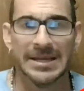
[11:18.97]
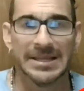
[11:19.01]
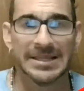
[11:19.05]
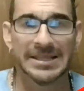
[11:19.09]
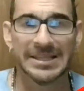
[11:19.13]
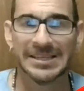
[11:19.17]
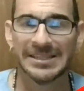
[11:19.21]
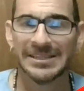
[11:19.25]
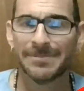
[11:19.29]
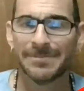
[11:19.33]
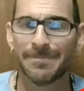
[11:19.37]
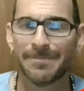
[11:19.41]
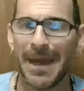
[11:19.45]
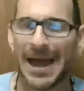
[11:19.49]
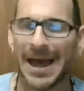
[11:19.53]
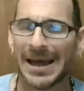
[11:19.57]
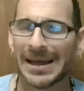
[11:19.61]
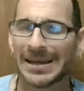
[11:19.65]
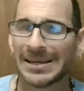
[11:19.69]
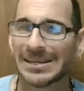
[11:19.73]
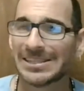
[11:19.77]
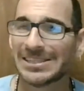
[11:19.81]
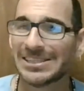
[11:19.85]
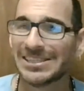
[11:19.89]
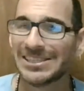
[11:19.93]
This
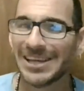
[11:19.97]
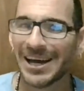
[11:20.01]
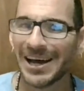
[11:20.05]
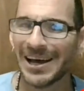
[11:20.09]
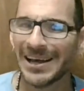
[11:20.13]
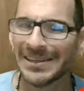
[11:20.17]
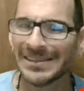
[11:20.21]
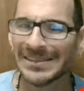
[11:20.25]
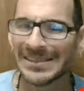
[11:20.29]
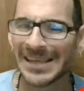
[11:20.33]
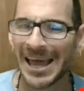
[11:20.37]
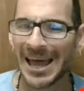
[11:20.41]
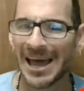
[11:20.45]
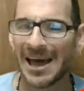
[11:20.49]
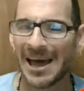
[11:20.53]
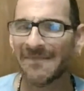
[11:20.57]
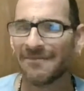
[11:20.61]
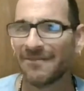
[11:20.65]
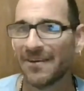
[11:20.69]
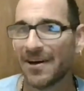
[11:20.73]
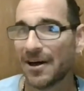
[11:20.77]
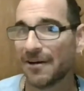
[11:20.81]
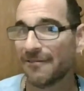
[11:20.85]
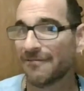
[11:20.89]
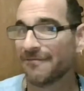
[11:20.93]
bag does
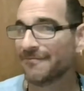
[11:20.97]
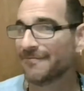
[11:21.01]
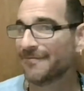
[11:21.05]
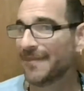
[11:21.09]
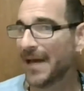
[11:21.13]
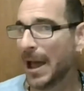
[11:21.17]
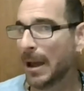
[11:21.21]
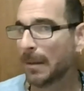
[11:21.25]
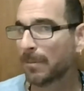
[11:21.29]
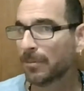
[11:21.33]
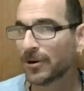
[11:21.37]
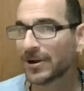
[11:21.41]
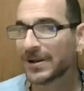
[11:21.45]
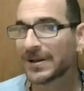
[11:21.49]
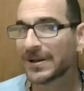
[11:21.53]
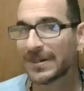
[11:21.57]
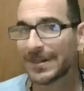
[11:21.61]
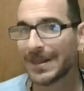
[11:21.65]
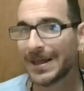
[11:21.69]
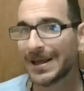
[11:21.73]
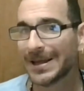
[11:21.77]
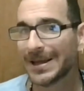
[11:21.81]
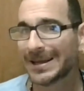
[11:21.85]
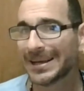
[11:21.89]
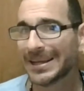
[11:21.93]
have a fabric
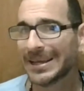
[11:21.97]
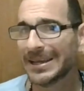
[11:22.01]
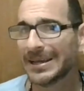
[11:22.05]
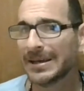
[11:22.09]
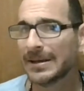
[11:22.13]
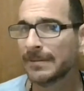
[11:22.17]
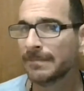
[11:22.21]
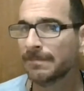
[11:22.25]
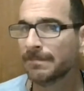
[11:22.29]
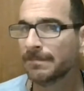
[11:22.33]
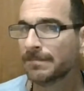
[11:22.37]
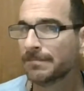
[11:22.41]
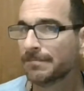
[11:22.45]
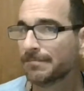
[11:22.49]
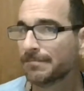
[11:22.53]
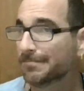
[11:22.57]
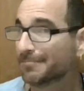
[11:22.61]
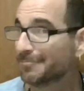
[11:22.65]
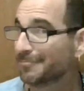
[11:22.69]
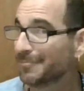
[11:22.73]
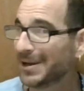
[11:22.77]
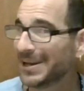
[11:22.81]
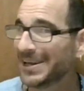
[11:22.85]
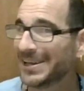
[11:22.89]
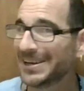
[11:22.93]
lining,
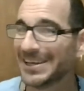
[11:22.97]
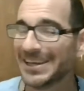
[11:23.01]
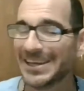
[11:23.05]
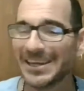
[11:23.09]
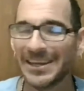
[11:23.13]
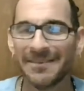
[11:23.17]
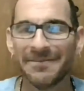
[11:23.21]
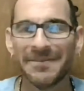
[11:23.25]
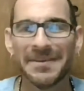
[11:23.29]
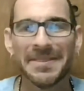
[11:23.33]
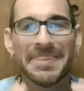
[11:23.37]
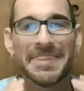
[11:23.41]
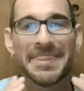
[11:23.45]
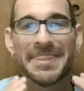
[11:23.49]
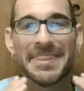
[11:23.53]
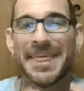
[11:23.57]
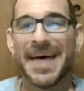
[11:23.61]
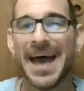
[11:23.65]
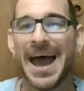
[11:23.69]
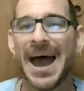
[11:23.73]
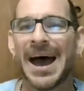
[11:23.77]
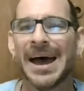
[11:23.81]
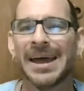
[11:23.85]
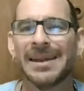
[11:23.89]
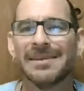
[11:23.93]
but even
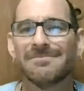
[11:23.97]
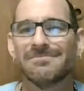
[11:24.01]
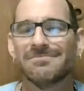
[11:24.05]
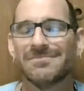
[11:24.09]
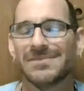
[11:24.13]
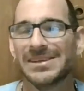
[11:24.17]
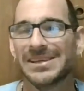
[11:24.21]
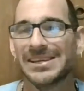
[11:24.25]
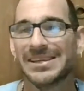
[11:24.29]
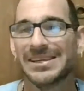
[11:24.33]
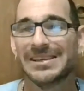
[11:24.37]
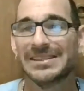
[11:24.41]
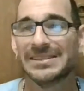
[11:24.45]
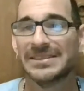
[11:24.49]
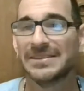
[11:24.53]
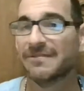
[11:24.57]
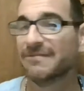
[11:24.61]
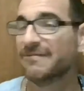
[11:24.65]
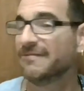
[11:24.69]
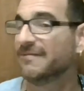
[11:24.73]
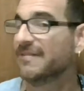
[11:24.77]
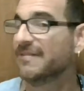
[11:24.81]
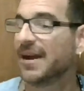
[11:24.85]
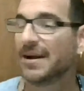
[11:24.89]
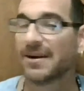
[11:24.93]
that is
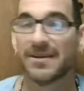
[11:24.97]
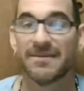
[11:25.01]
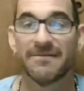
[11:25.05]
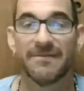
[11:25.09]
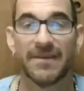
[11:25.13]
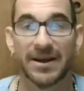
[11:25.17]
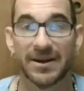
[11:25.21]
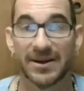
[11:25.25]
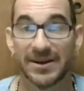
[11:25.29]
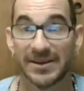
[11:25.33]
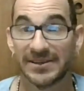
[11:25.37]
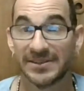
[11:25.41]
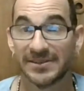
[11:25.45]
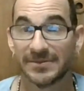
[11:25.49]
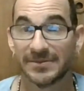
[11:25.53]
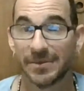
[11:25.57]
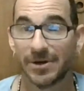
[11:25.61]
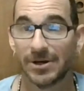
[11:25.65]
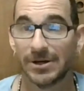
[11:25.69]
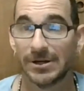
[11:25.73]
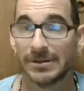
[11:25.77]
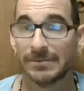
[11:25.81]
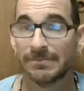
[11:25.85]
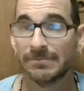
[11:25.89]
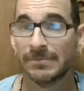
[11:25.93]
very, very
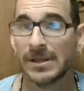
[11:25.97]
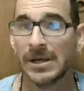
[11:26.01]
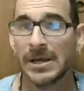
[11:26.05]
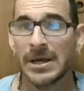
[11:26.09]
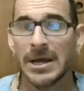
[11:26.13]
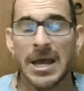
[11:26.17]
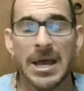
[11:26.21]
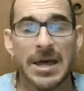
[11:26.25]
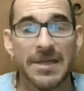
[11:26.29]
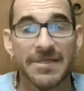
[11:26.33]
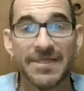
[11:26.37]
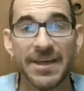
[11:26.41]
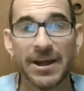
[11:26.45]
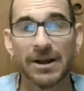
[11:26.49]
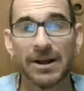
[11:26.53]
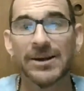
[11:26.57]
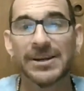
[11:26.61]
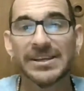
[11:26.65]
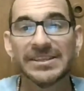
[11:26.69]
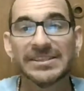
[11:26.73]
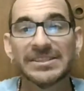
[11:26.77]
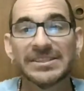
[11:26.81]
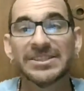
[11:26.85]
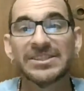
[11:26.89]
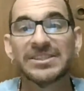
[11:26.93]
small. There
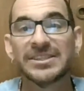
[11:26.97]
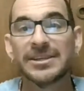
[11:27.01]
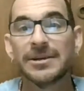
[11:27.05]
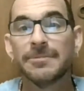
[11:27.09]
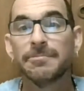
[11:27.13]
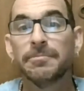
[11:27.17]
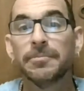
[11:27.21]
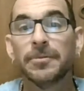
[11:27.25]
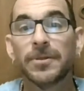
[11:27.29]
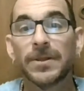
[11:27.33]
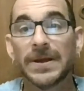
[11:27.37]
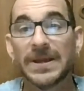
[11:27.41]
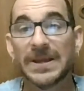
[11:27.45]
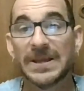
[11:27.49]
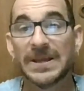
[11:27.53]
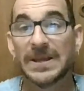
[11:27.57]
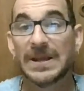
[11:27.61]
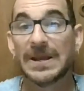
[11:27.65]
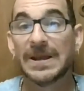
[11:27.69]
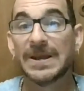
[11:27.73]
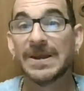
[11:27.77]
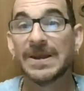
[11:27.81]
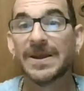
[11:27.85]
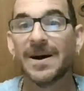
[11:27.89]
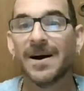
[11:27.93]
is simply
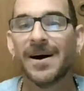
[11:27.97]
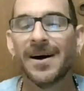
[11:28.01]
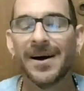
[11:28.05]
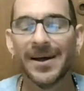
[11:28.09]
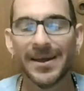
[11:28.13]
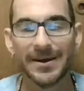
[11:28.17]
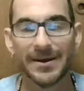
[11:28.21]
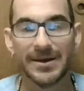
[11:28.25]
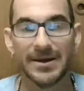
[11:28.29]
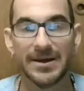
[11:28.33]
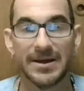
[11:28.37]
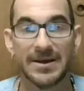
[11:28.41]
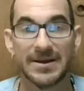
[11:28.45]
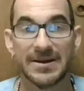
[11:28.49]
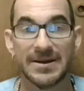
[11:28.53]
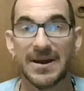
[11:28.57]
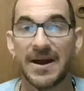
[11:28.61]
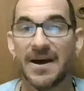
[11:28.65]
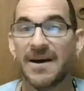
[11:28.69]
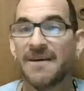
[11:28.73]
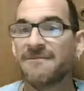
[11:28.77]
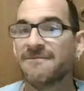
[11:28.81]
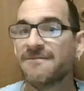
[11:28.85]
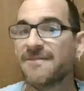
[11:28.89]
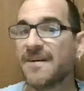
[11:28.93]
not
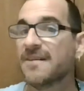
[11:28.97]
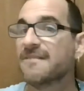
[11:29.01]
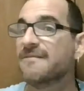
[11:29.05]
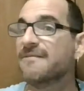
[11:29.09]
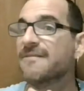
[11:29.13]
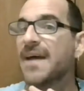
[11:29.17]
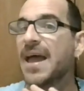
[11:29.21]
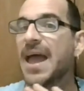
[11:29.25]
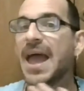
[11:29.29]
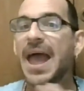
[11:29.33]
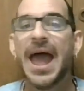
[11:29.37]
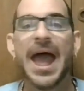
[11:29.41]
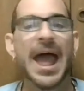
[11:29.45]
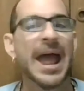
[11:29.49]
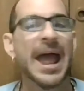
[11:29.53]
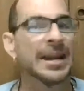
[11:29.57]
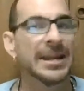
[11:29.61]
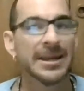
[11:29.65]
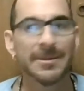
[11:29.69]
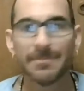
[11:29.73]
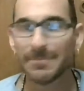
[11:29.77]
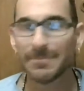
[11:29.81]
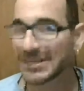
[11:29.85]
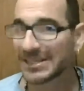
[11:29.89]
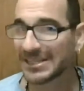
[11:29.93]
enough of
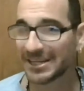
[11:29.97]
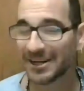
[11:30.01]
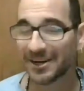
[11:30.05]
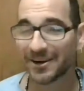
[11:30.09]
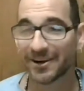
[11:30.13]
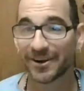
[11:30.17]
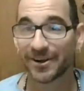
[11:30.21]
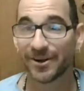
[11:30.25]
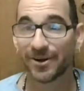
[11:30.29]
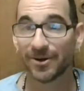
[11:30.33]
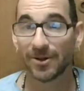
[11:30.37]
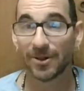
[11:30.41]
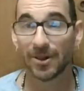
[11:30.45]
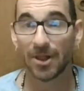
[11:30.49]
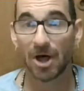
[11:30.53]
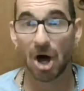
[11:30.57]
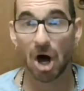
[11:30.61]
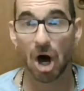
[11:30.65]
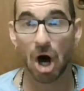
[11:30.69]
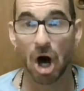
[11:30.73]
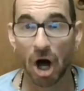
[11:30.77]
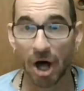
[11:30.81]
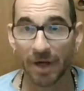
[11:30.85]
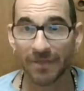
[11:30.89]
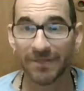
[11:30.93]
any material
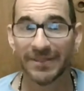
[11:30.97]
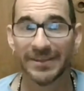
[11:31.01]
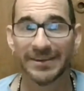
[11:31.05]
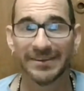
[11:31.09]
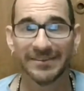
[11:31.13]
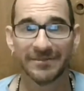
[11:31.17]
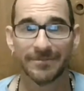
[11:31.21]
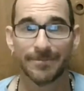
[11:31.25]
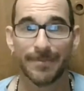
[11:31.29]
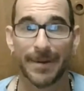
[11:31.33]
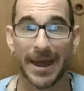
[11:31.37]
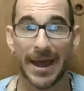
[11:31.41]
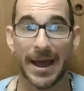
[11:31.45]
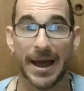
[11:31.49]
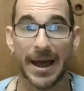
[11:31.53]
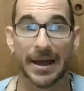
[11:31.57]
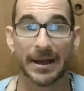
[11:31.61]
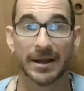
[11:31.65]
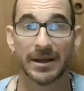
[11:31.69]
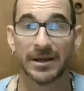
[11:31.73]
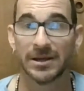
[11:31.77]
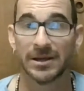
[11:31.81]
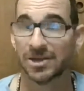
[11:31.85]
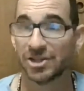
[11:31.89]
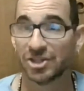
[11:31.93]
on this
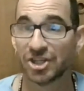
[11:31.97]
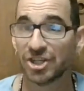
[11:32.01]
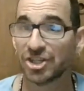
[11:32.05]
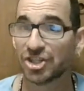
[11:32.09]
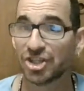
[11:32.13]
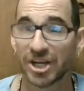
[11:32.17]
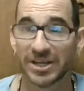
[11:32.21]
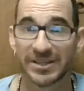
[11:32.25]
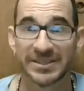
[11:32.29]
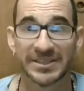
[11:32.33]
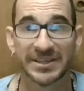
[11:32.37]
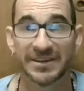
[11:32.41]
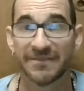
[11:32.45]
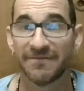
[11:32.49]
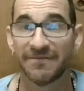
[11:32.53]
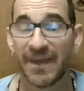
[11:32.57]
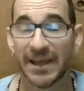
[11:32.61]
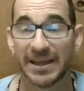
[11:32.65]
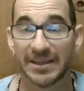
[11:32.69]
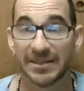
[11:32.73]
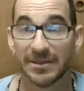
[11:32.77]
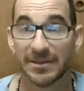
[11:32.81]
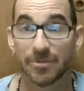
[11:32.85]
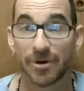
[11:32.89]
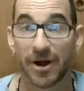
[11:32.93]
bag to
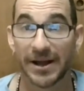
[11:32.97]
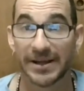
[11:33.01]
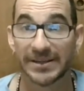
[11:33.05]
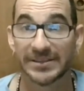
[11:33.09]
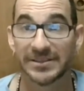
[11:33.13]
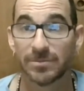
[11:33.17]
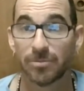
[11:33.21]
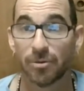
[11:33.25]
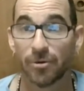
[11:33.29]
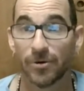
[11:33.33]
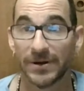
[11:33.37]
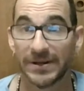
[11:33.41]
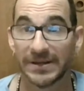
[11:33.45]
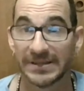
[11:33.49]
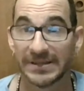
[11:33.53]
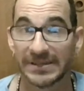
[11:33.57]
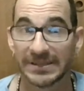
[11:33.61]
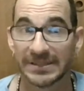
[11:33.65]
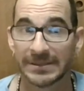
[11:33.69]
justify the price point.